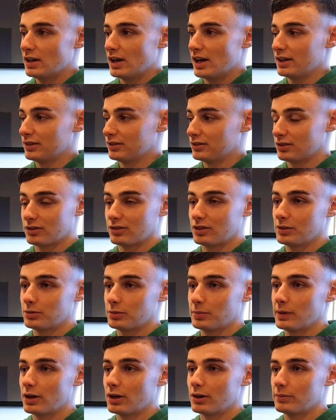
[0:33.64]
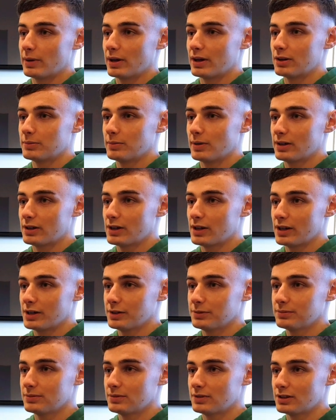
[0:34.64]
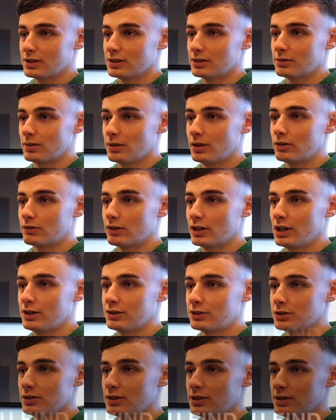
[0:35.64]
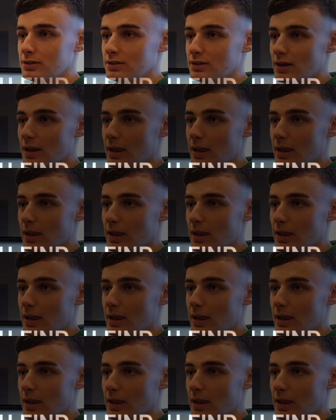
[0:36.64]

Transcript: and it just seems to be going better and better now. So I'm really enjoying it.